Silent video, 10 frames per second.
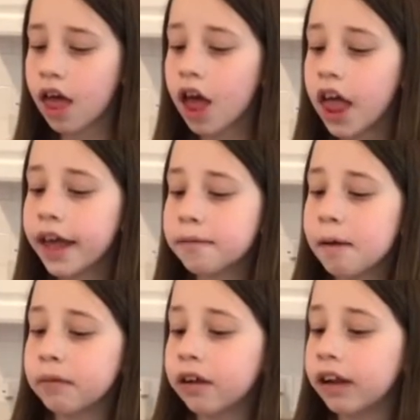And my
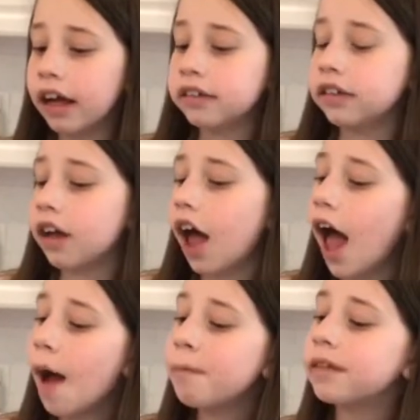brother lost his
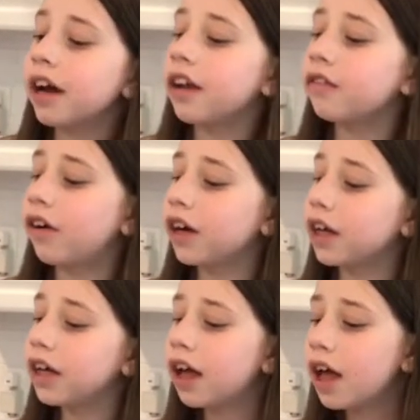appetite of
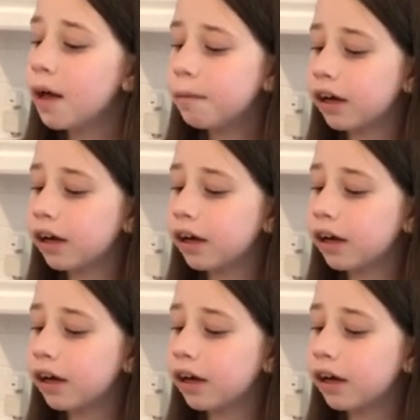honey because